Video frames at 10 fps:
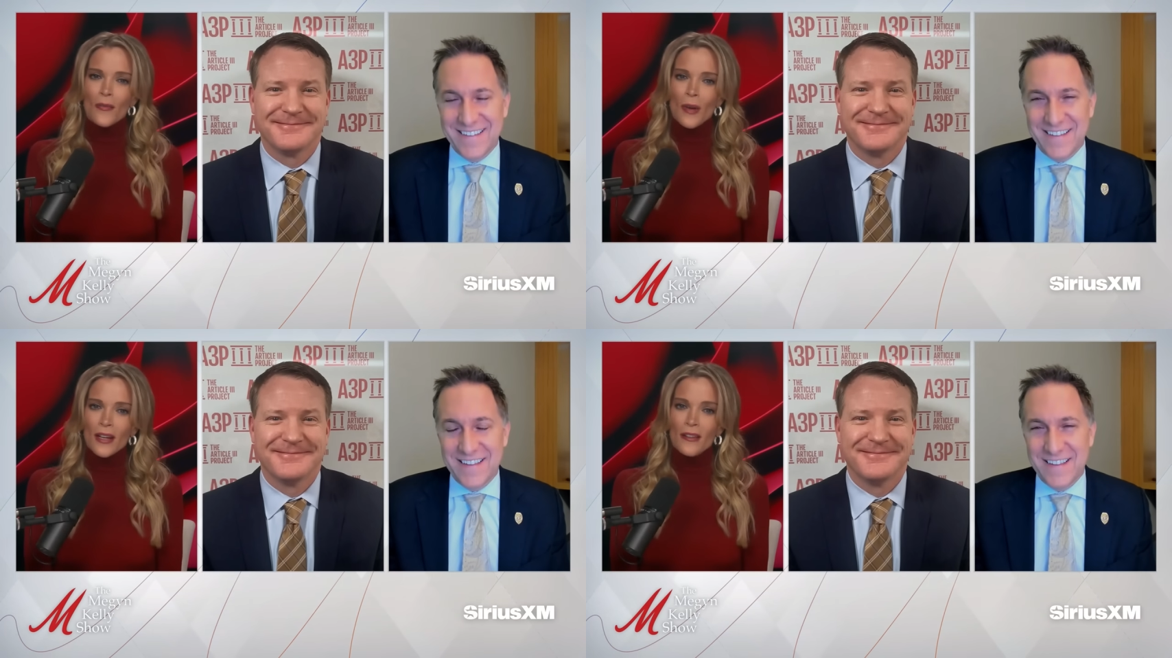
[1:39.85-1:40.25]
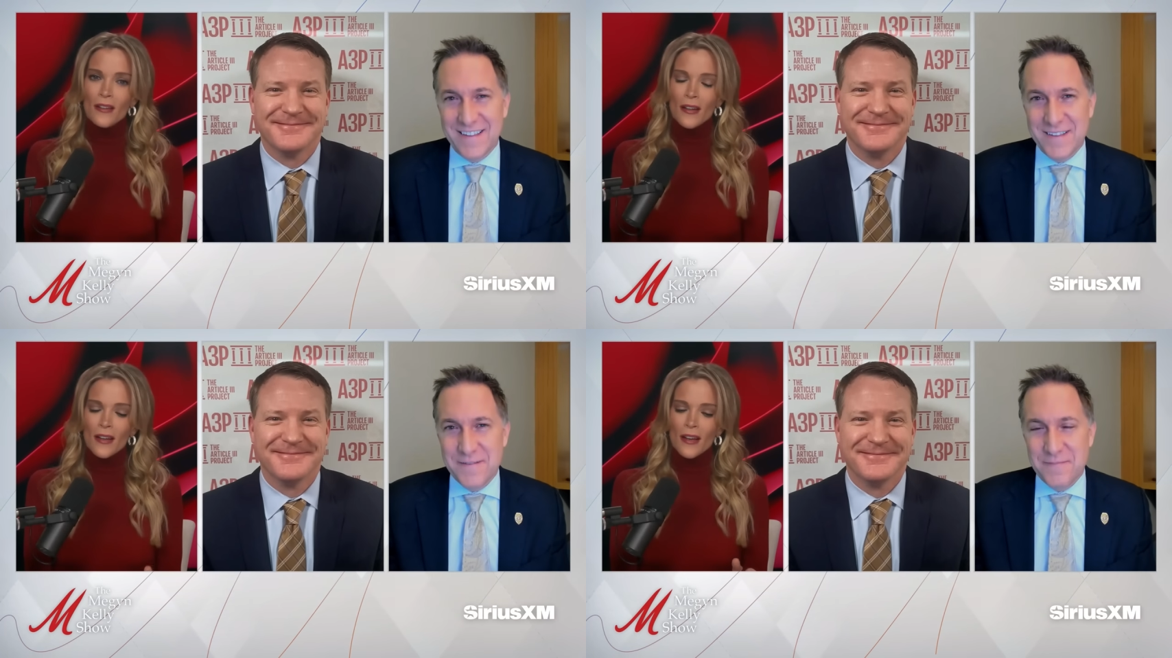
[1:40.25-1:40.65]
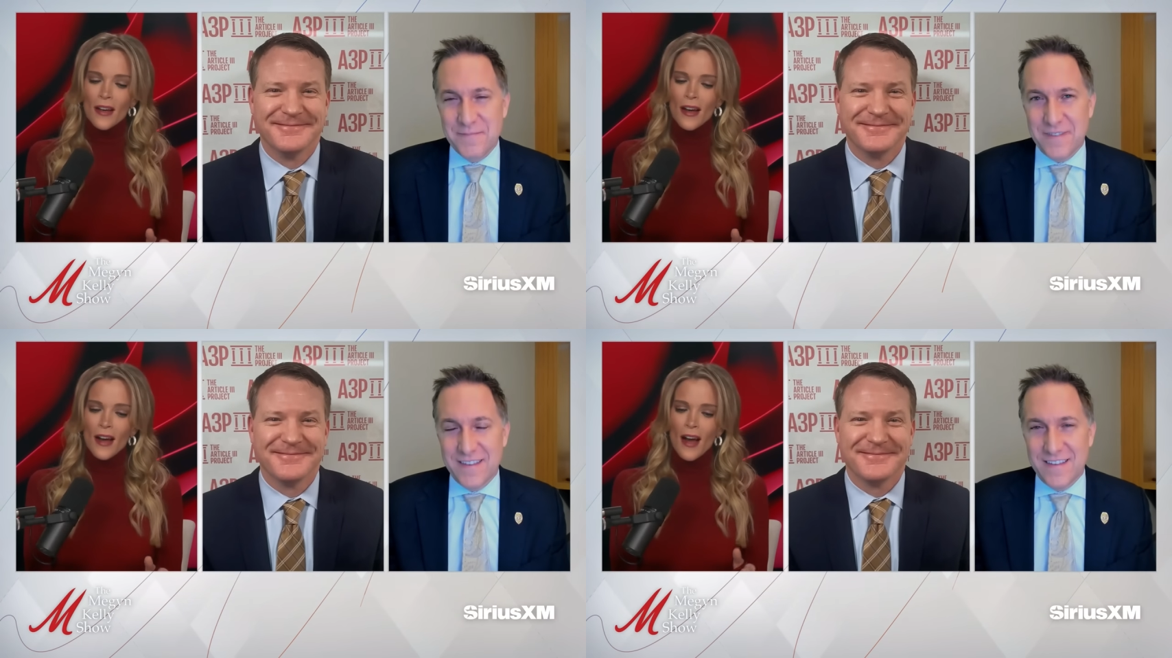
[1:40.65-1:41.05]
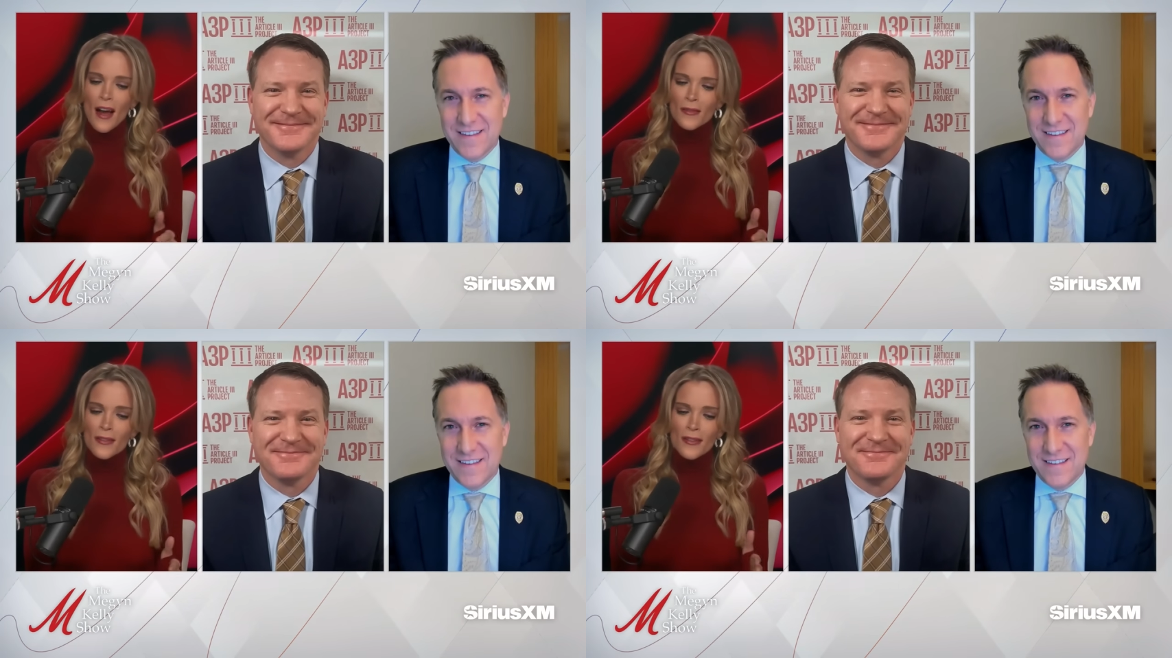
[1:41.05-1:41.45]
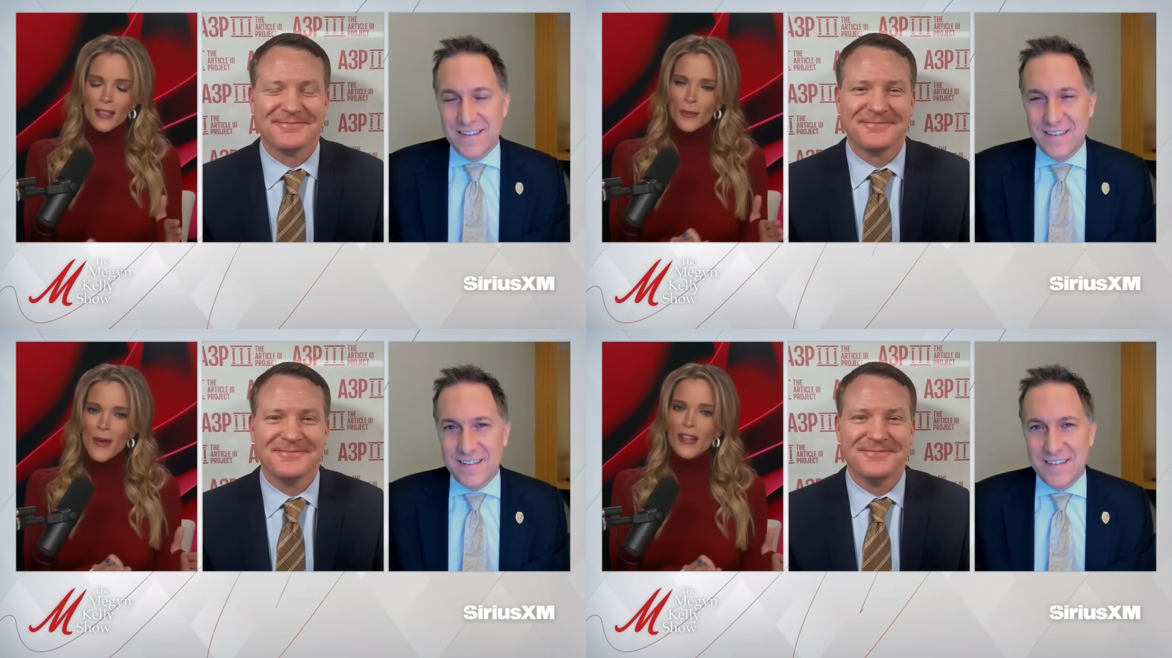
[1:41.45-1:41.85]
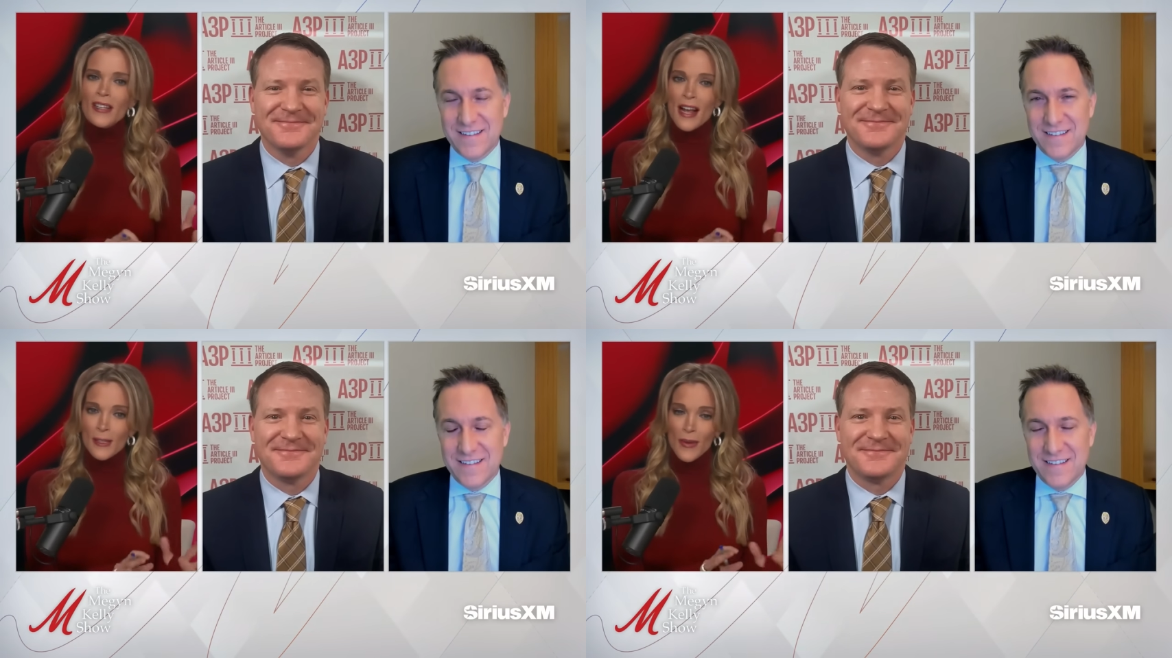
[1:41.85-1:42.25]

Speaker 1: But uh, let's speak to that.